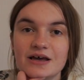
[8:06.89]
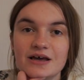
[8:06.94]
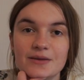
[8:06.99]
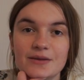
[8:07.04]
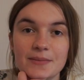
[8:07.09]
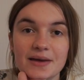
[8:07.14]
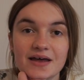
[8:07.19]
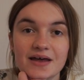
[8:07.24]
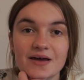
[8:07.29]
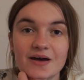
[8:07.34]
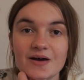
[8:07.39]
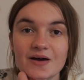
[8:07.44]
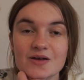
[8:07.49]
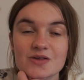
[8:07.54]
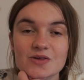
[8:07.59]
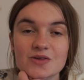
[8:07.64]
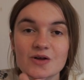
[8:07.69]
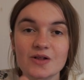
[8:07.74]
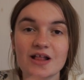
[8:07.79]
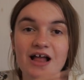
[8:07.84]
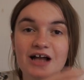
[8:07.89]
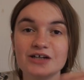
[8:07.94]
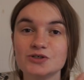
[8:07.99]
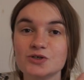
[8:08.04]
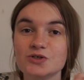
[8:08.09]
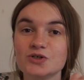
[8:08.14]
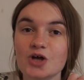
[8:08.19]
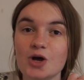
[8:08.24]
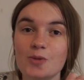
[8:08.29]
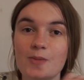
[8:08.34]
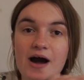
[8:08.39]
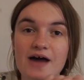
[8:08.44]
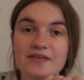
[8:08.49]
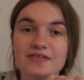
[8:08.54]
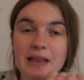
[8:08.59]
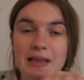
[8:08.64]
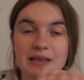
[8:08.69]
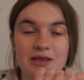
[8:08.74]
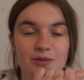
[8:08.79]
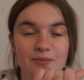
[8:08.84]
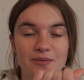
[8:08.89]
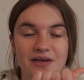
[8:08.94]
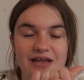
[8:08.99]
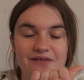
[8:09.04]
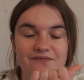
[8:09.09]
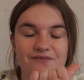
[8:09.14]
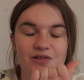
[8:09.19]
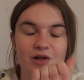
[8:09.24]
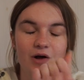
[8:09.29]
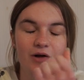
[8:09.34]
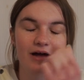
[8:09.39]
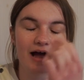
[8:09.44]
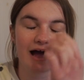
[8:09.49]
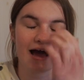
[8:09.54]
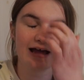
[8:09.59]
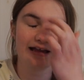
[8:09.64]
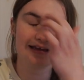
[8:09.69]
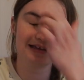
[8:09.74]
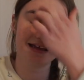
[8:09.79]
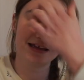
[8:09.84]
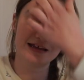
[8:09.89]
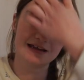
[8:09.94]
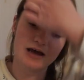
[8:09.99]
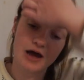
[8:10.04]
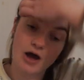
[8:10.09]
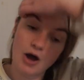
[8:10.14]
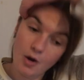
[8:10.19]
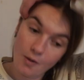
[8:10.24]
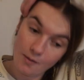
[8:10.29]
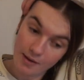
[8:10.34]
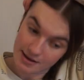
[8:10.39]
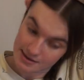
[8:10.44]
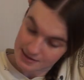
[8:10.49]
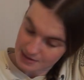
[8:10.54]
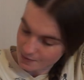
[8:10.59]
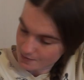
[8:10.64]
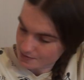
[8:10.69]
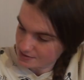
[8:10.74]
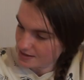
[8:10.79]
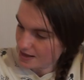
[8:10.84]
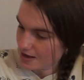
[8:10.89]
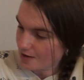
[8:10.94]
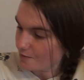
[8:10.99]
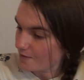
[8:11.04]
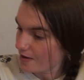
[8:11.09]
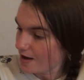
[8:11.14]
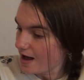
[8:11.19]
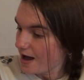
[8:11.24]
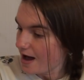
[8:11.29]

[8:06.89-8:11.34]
in Kirkstall, as you saw by the little mini vlog I did whilst I was out.